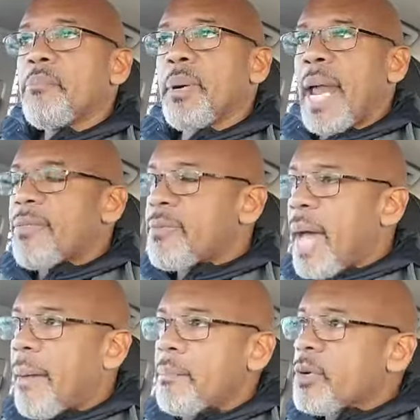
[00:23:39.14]
But I,
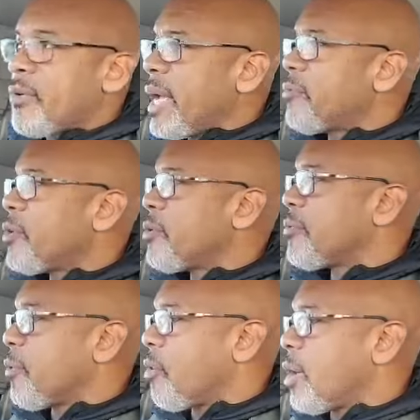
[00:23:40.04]
I'm grateful
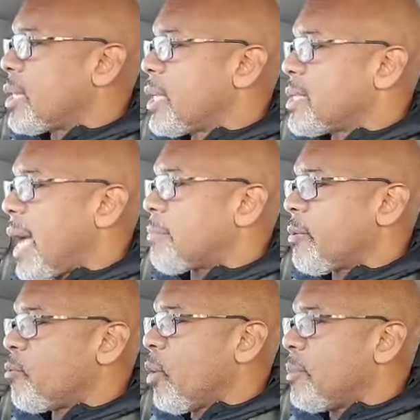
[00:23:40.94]
for the type
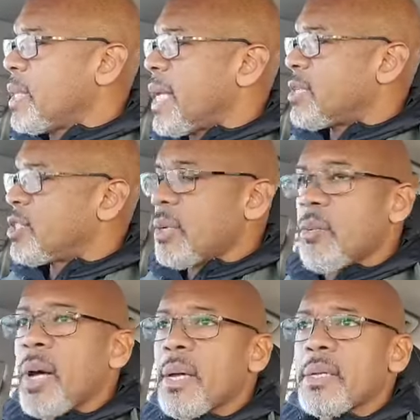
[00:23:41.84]
of woman that she
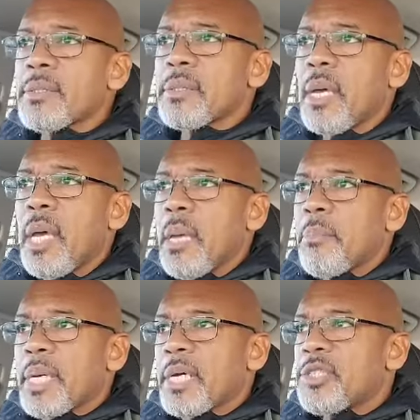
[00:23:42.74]
was,
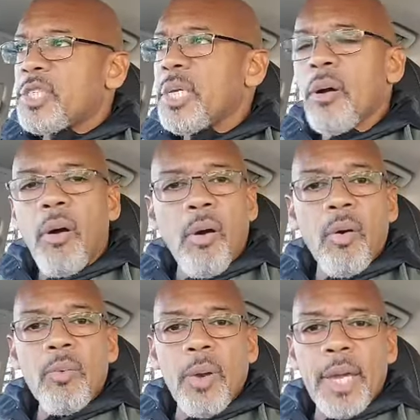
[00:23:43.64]
because she
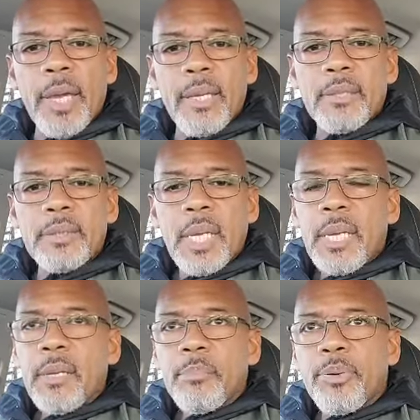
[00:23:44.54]
always
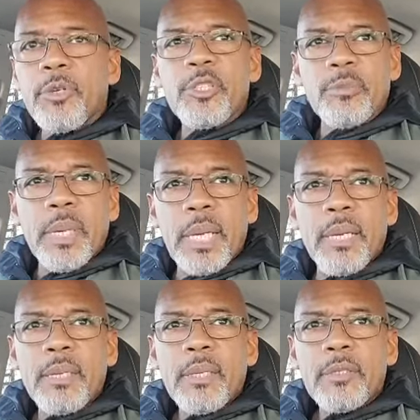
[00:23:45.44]
pushed
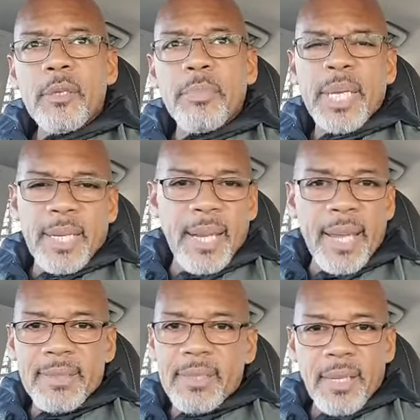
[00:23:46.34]
me to be
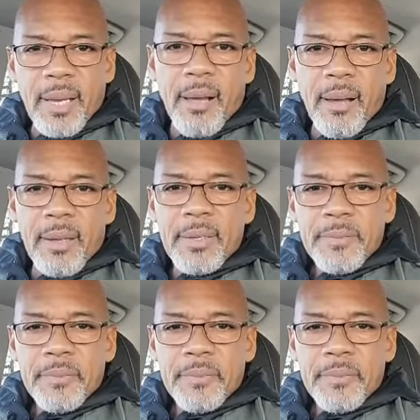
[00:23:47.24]
connected to God.